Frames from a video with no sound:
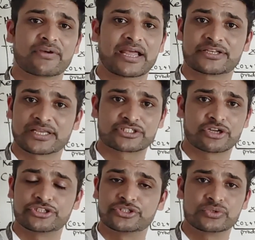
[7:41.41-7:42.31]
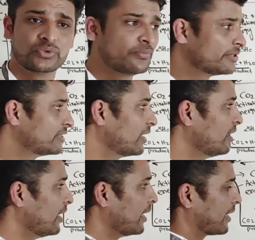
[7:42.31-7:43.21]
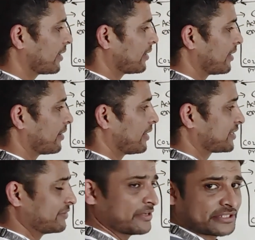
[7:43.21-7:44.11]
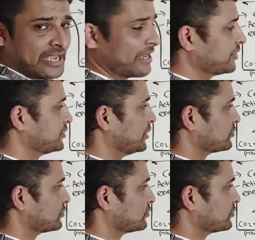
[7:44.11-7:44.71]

it has got nothing to do with the activation energy.